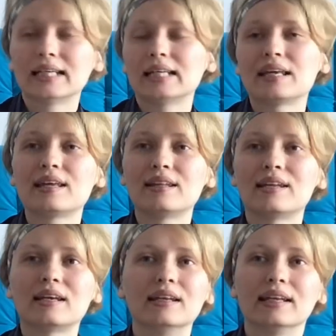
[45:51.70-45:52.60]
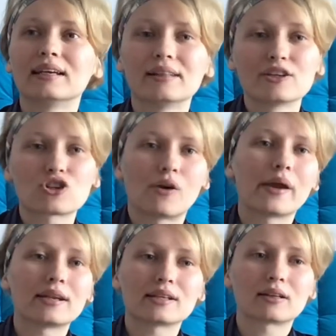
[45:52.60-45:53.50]
in an english
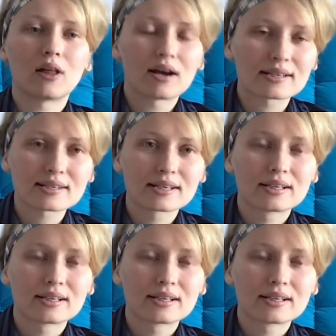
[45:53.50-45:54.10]
oriented class